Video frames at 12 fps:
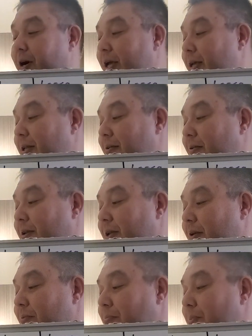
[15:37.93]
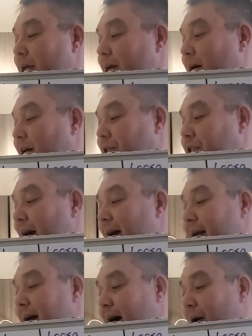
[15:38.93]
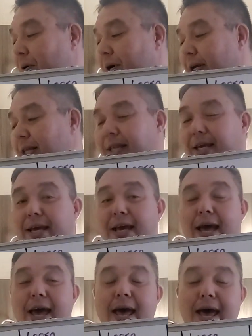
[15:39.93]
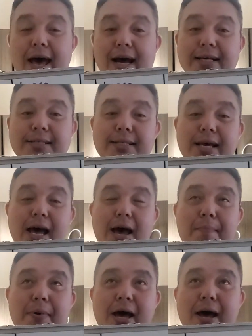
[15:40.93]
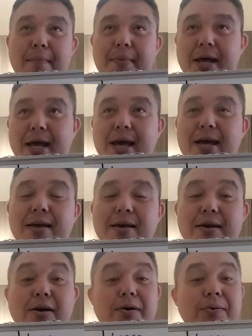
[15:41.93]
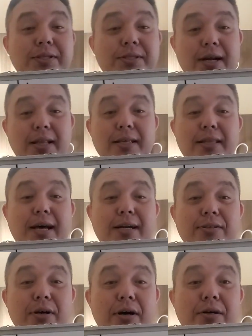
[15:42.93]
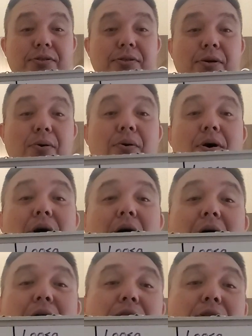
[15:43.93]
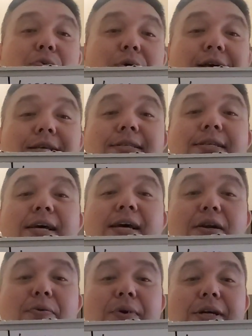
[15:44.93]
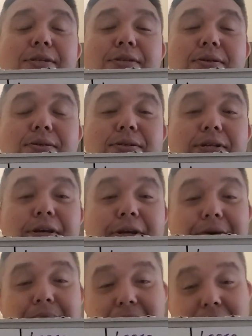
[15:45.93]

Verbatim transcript: he did beat uh, John Howard in the XMMA. Coincidentally, that is also a Louisiana regional scene,